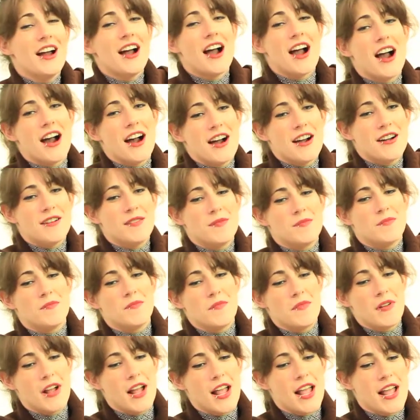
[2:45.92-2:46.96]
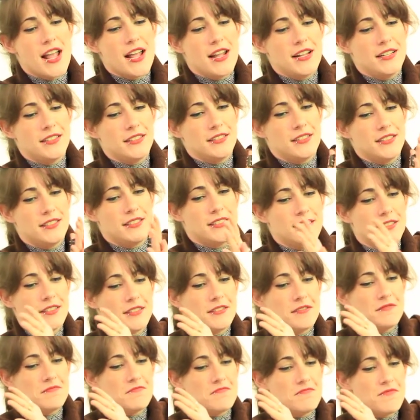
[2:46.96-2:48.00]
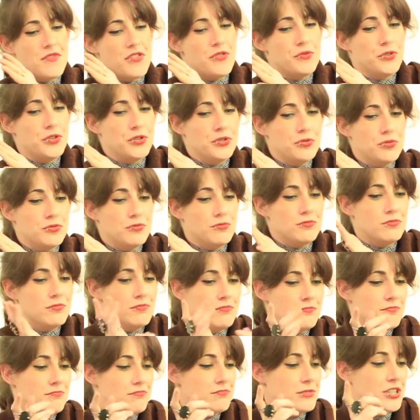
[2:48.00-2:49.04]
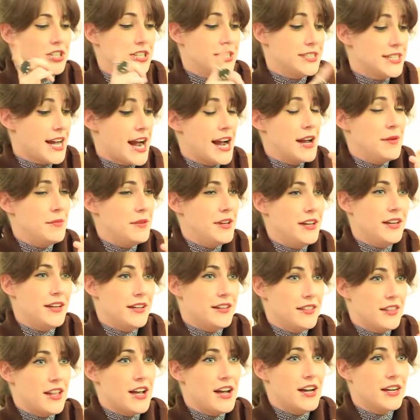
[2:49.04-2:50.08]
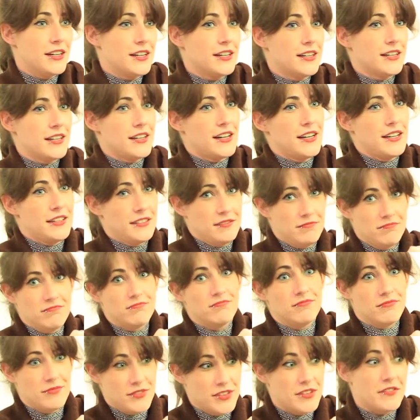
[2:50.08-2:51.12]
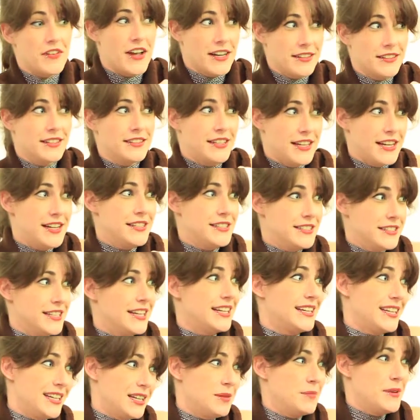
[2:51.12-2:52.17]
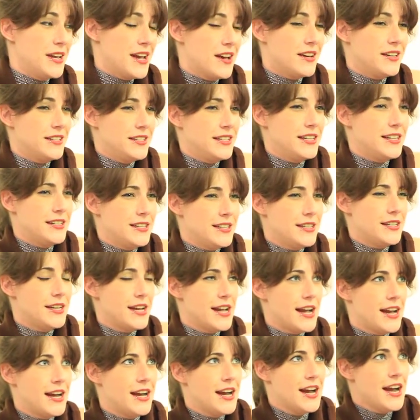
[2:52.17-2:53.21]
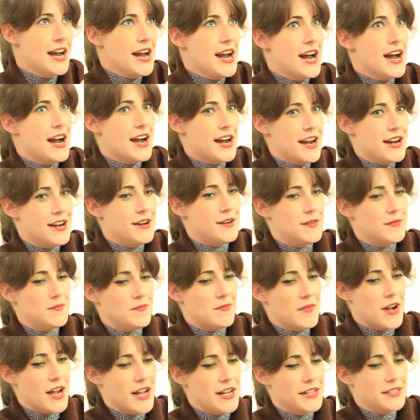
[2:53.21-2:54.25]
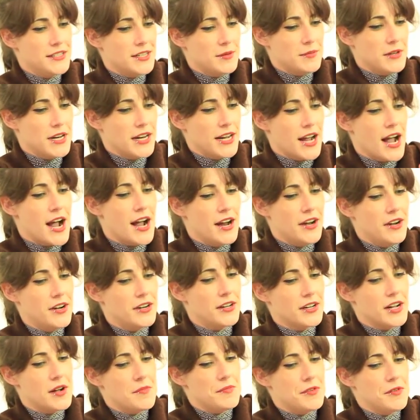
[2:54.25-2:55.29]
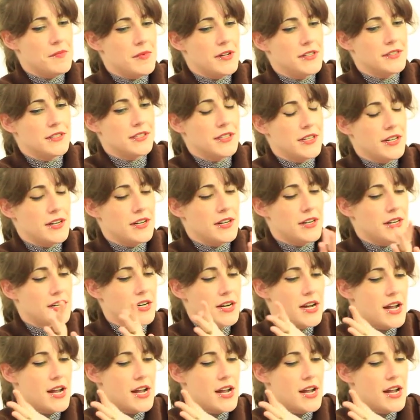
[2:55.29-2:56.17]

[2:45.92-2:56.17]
And through good timing and luck, and the fact that they had to like kick me out at the end of the day, I ended up getting hired a couple months later.